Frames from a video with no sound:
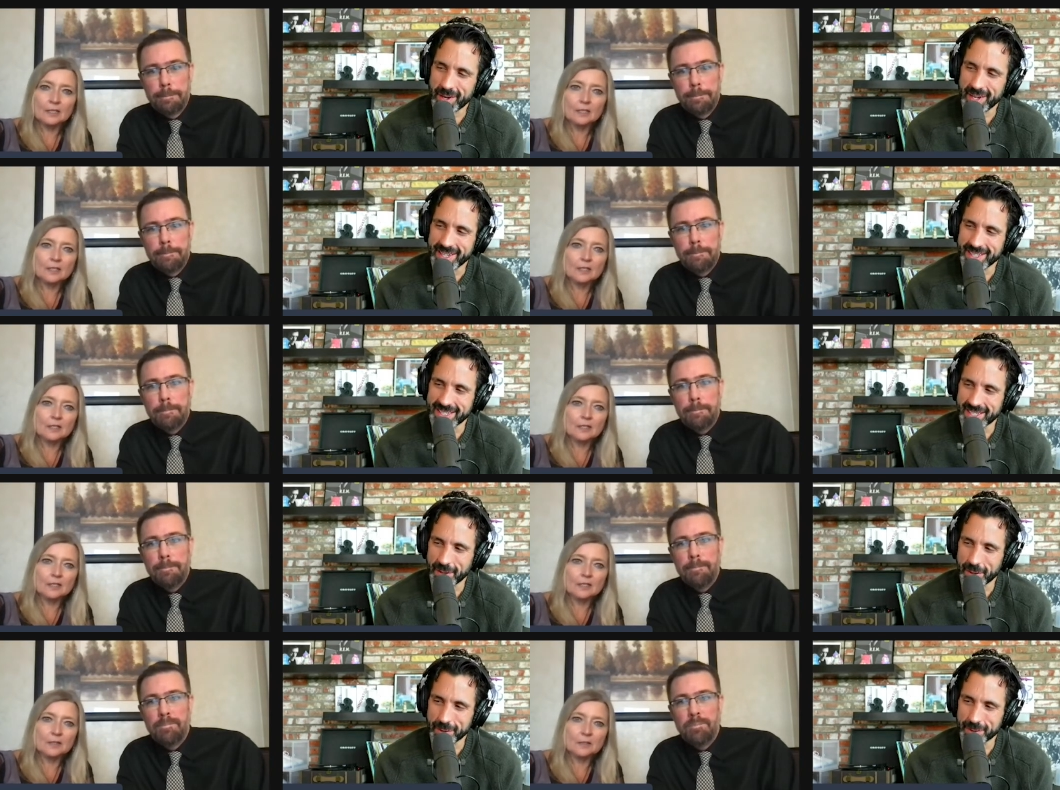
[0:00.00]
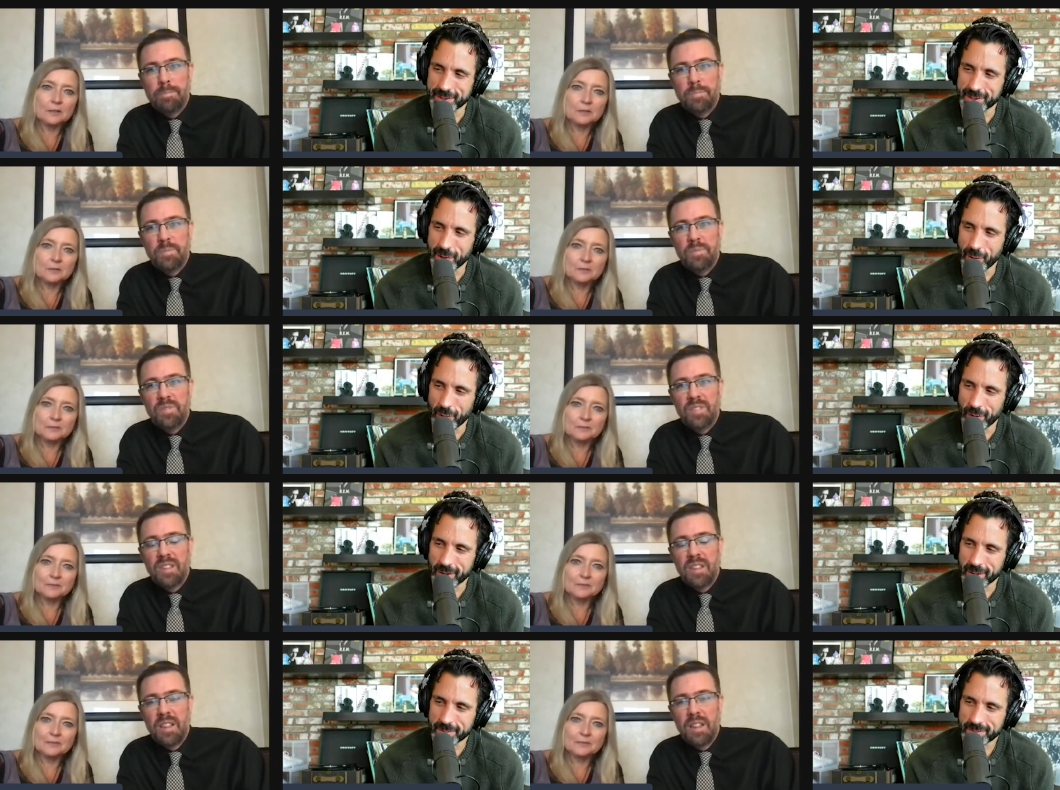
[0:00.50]
Speaker 1: to those
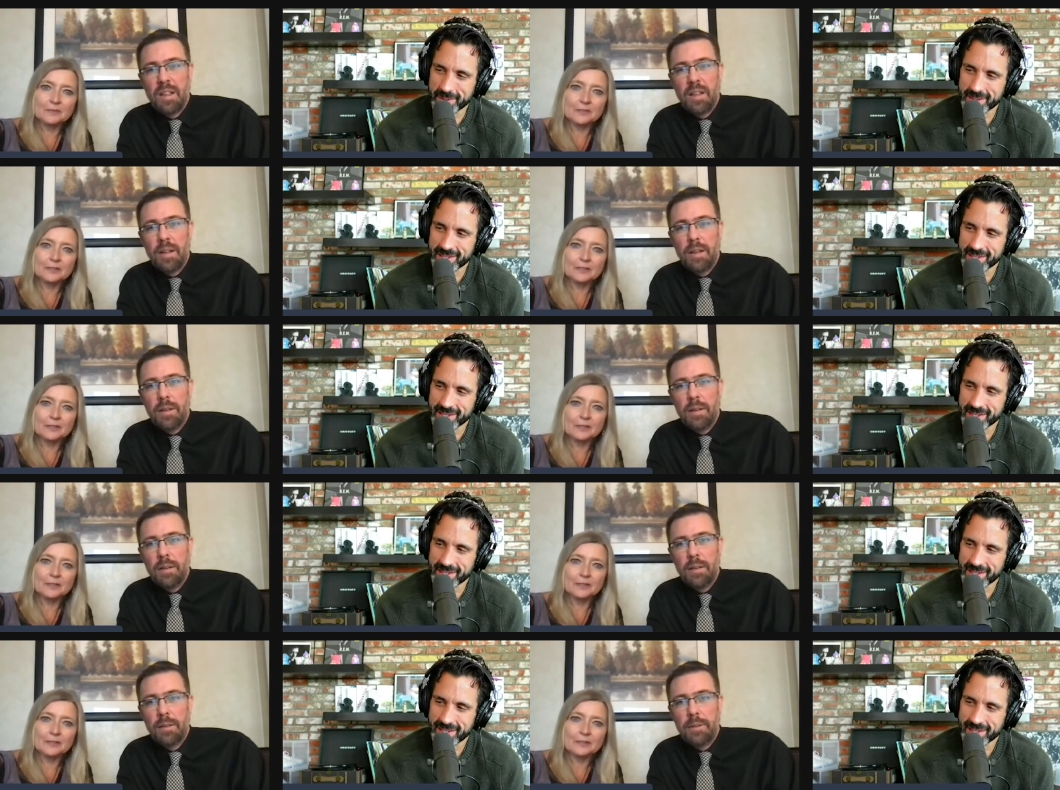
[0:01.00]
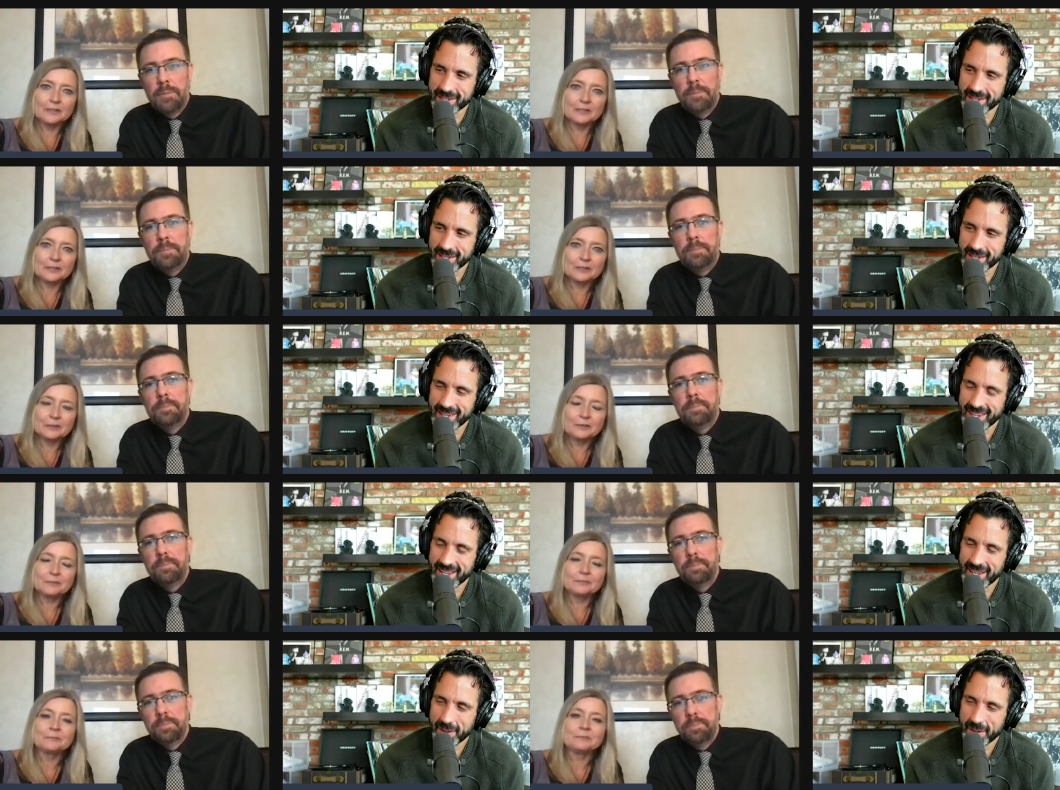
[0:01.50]
norms,
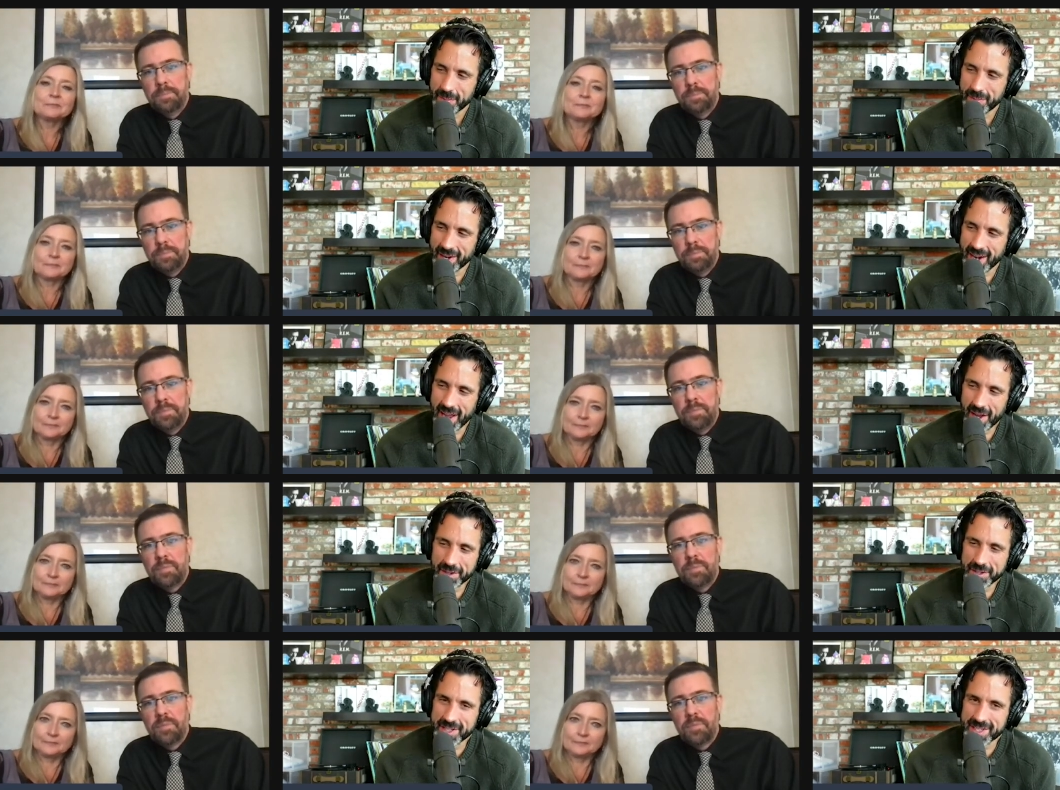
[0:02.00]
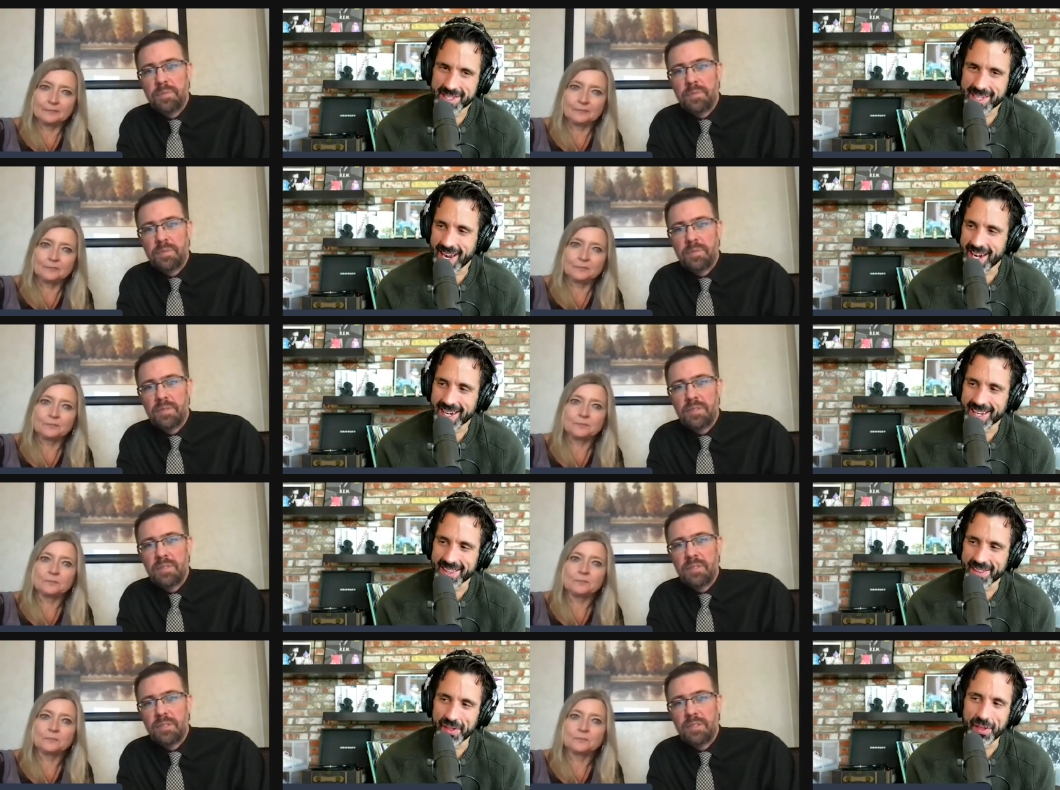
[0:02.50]
but I was just kind
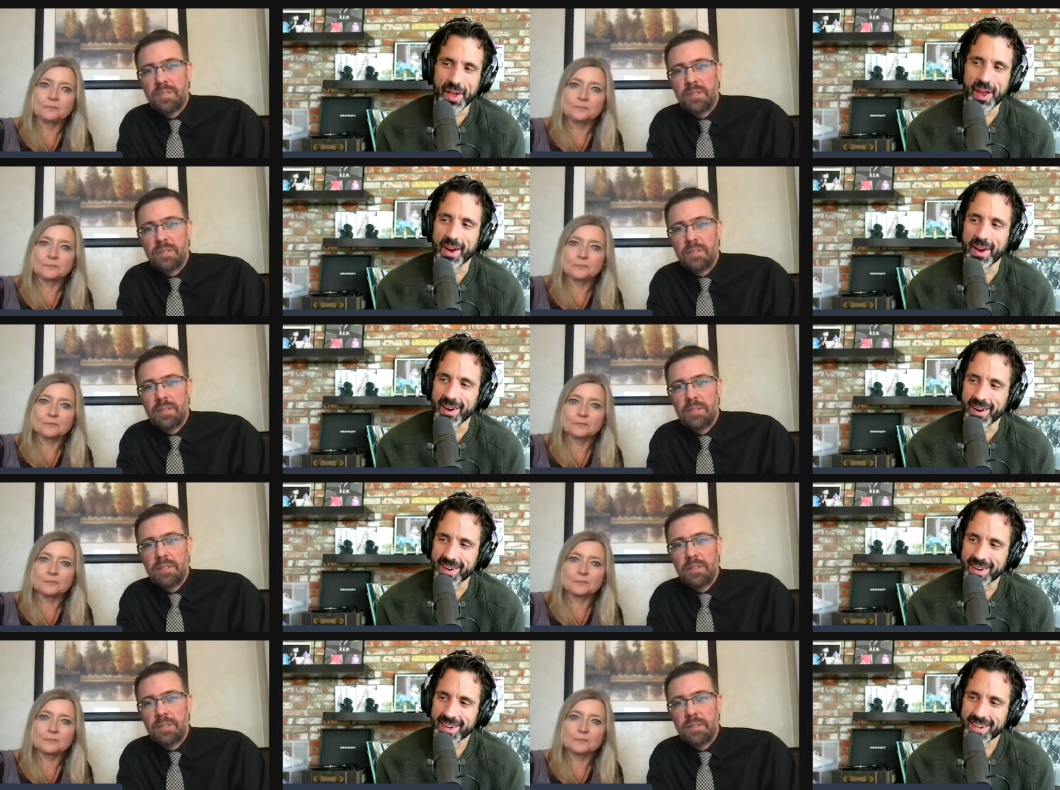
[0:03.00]
of there,